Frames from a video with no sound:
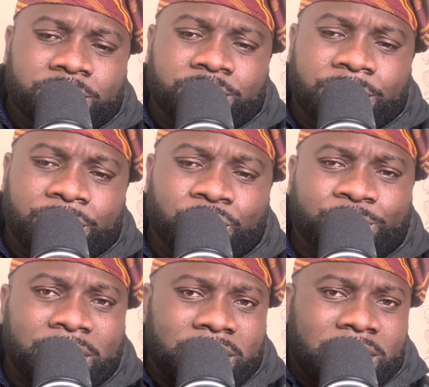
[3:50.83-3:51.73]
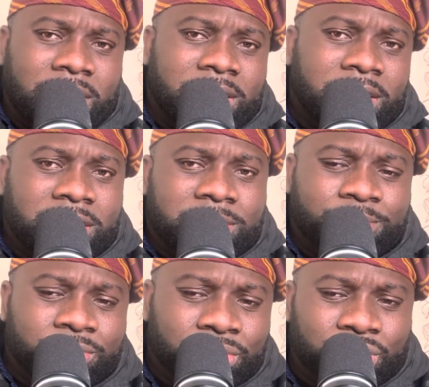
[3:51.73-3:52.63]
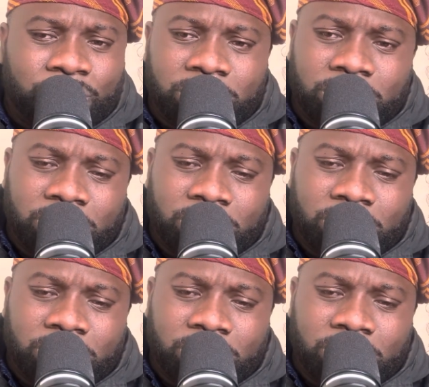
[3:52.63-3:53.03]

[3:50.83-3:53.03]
Merino playing in an 8th position,